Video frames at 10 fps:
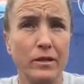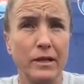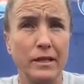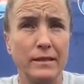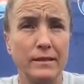
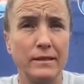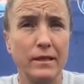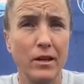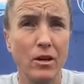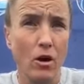And
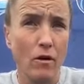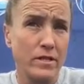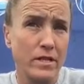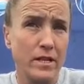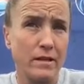
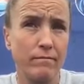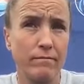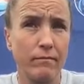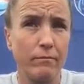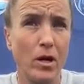obviously,
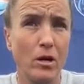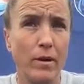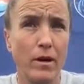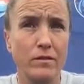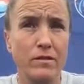Mark
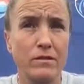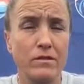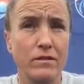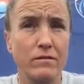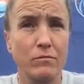
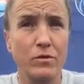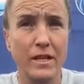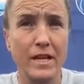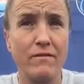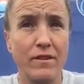Parsons
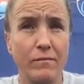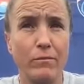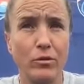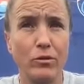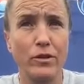was leaving
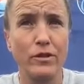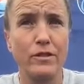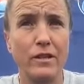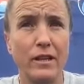Portland.